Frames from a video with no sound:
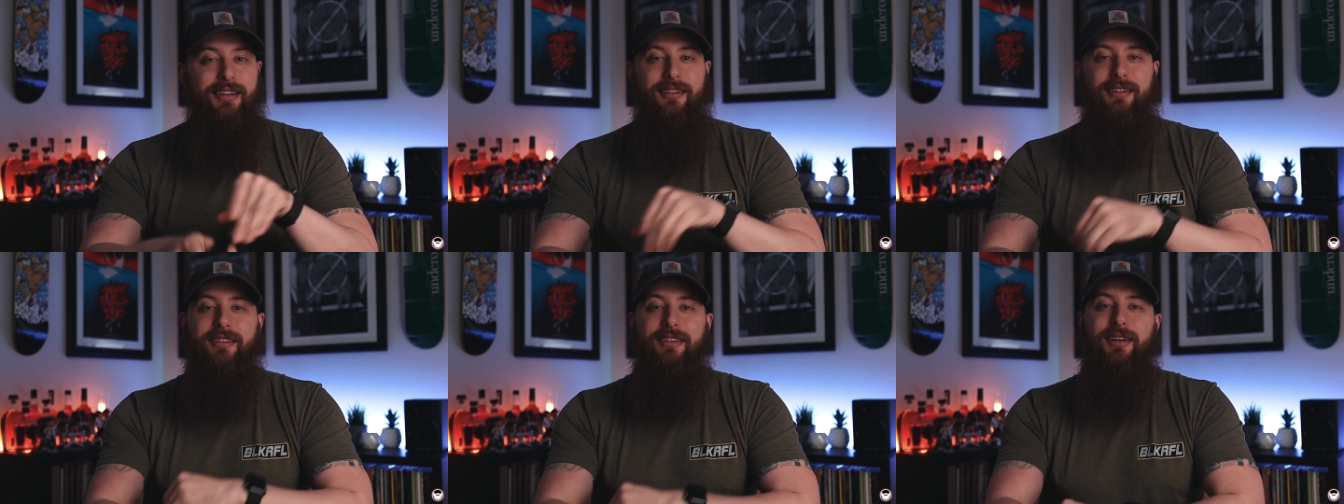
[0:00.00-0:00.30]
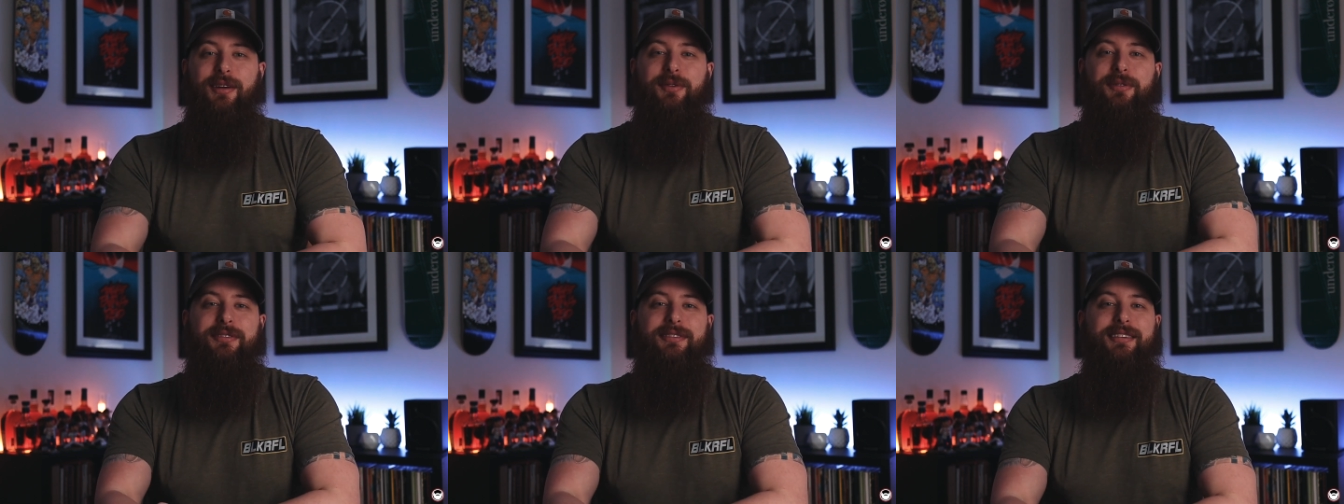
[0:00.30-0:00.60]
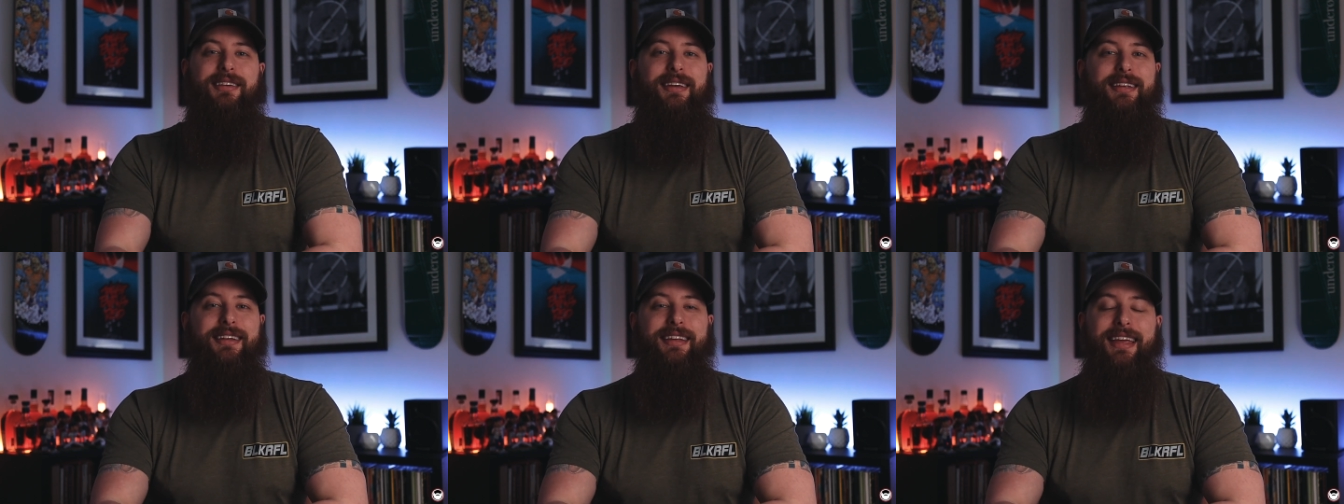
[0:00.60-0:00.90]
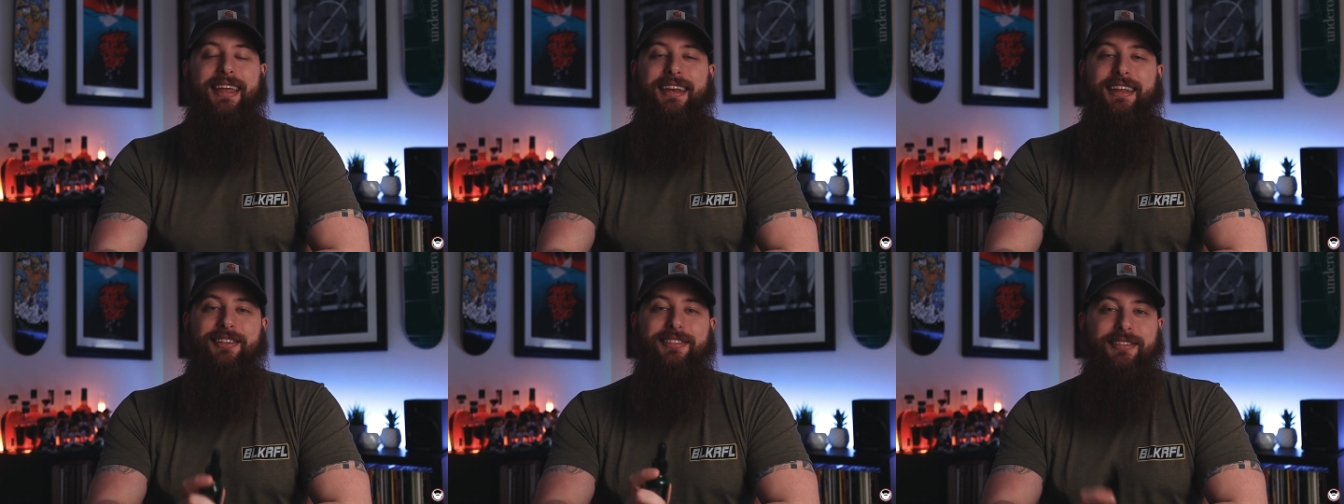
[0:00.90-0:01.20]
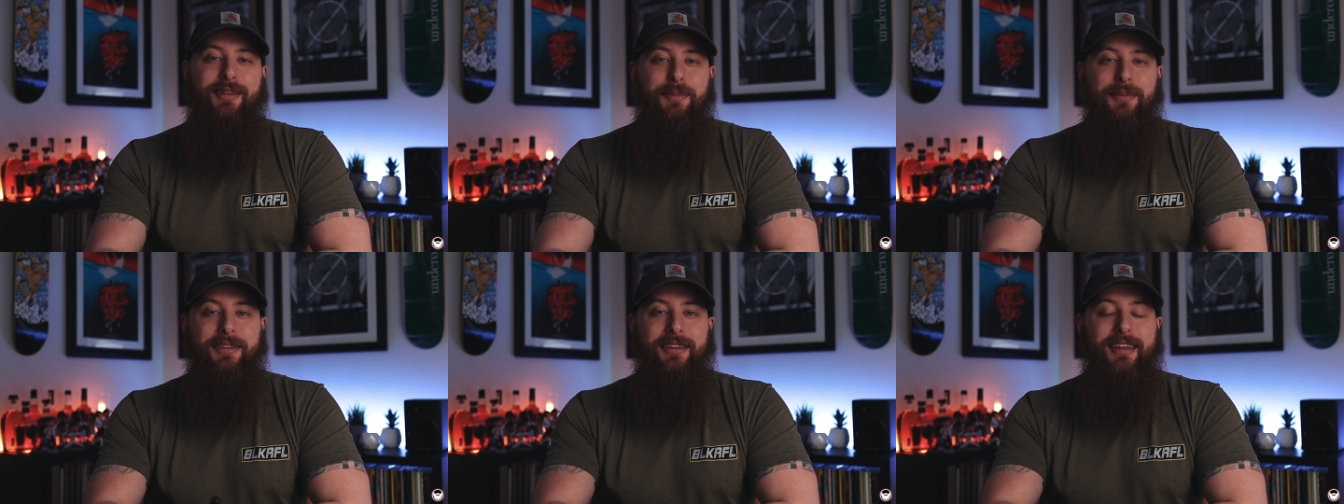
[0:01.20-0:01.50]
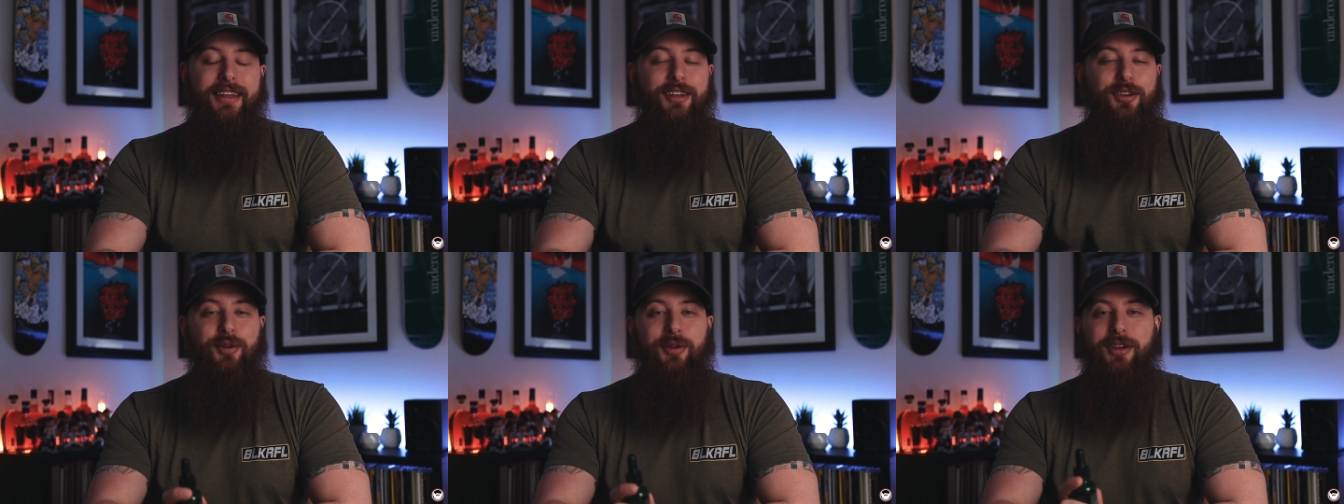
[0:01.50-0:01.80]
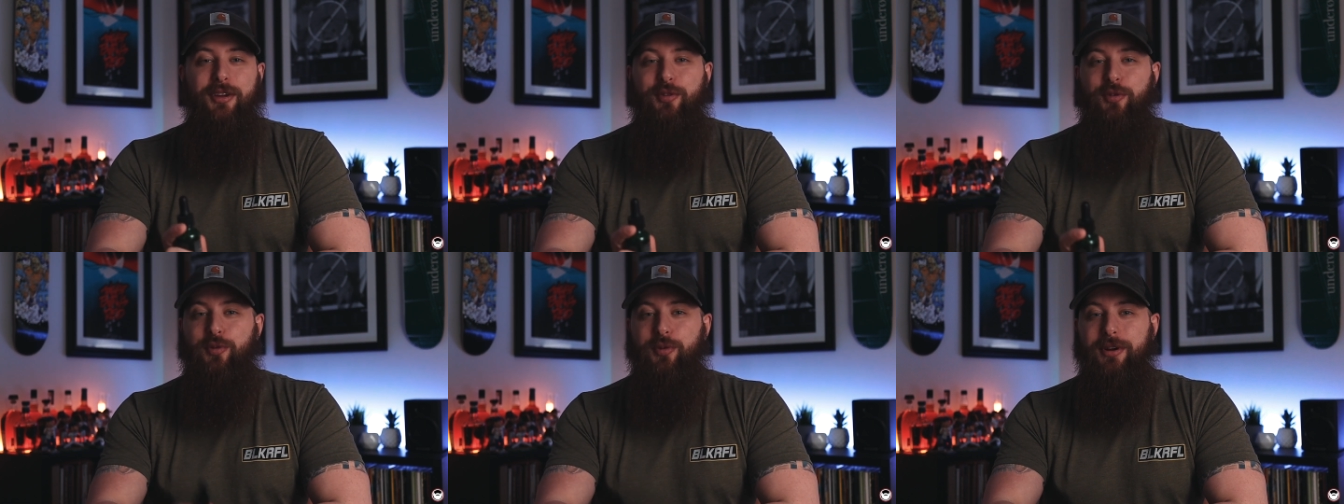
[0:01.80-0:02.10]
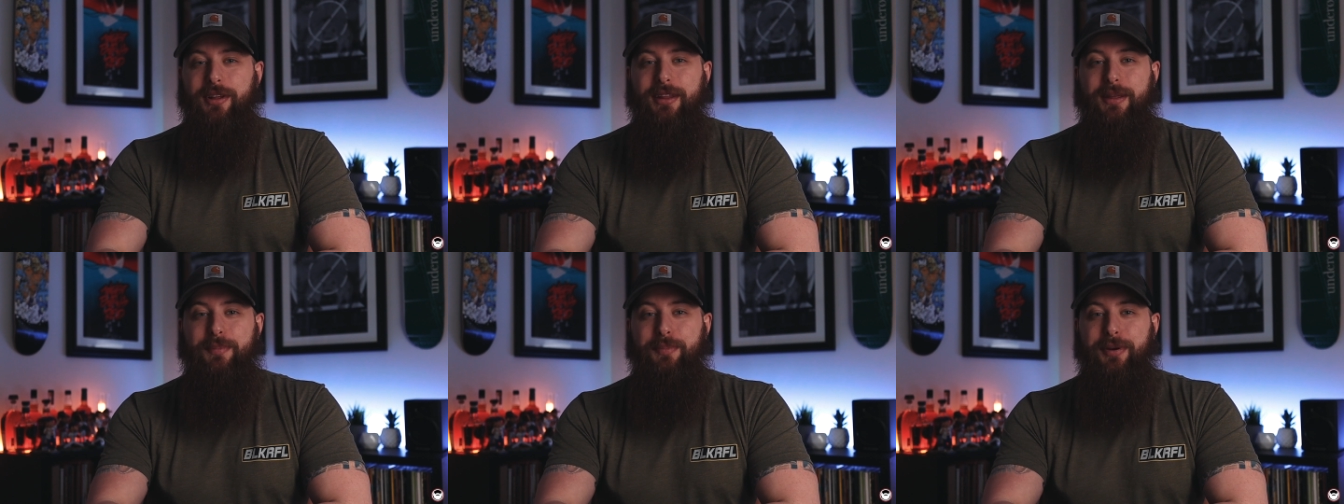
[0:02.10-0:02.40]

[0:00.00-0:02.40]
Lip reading: cologne scent, and it's something that you could really